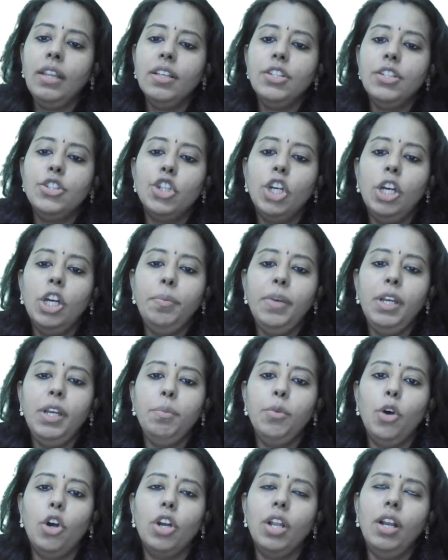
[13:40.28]
In the
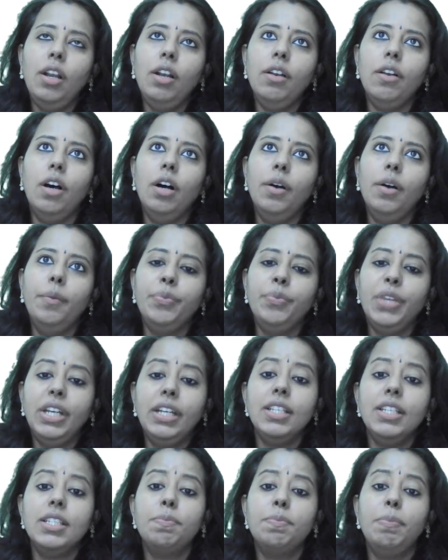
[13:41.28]
German model,
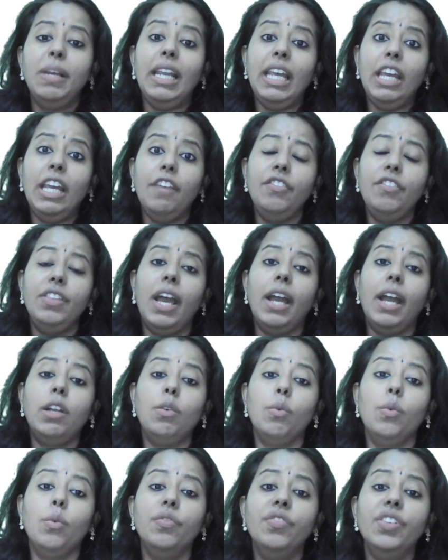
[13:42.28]
it is believed that
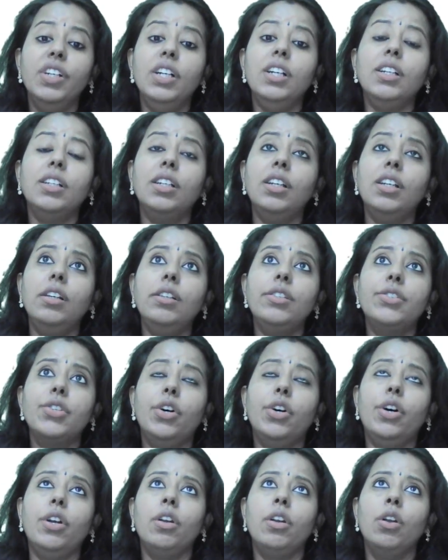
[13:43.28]
workers
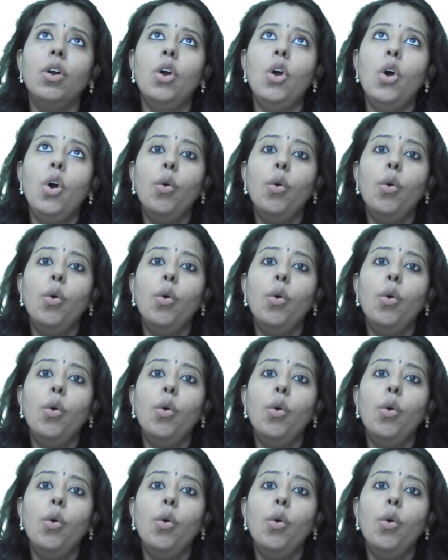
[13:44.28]
are